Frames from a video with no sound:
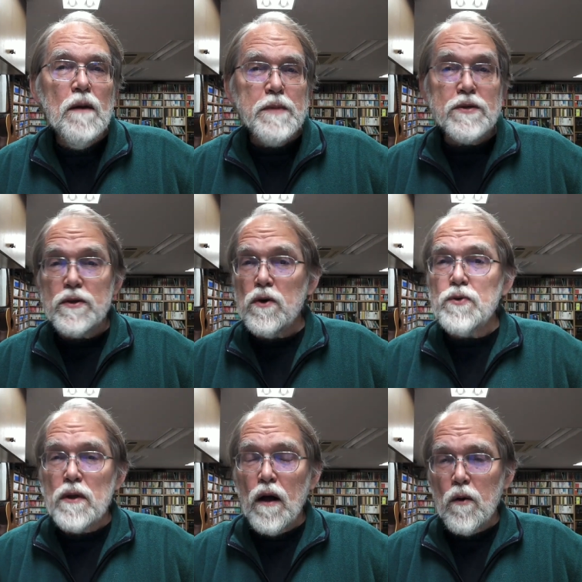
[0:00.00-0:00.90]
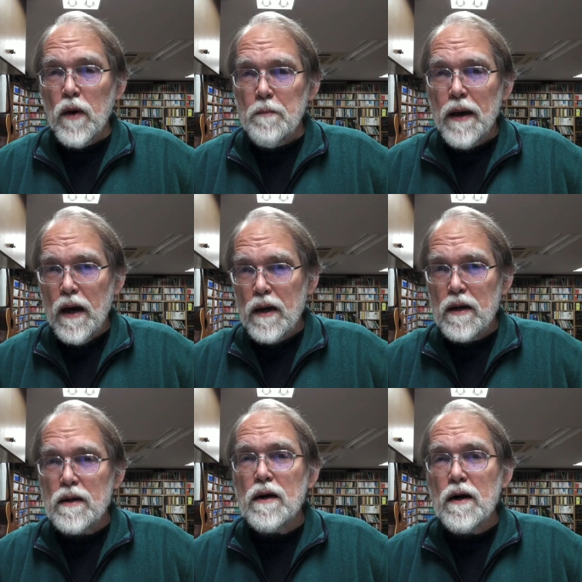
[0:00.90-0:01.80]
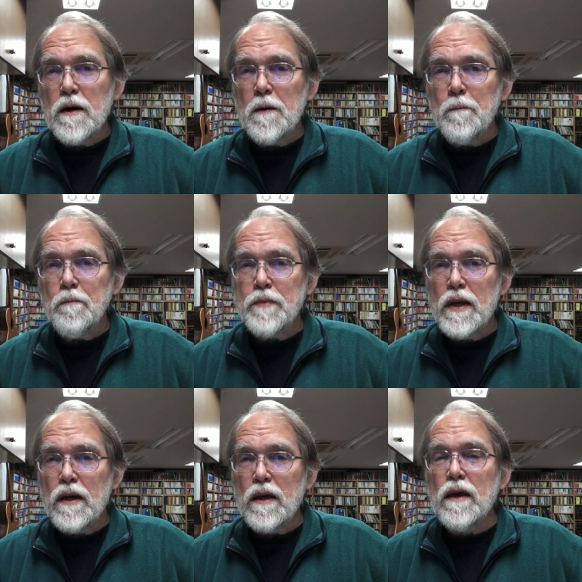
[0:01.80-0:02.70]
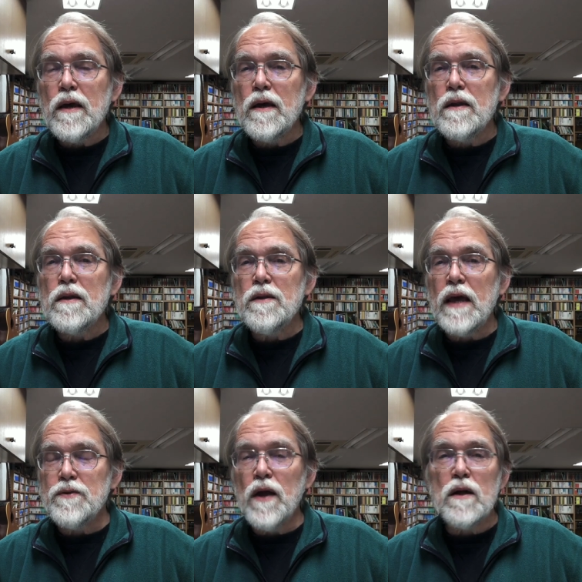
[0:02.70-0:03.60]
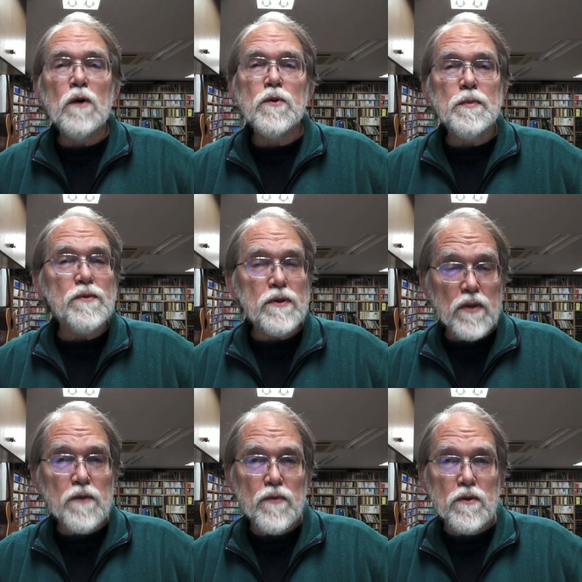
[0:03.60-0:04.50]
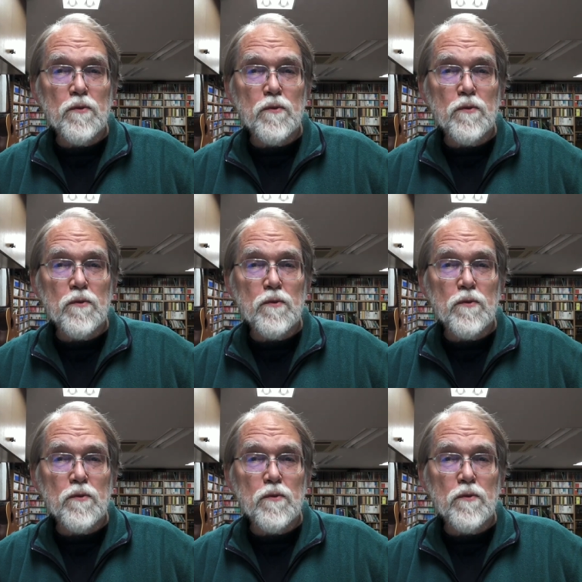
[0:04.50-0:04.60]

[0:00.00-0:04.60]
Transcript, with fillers: because it goes a long way back, and it has not always been successful.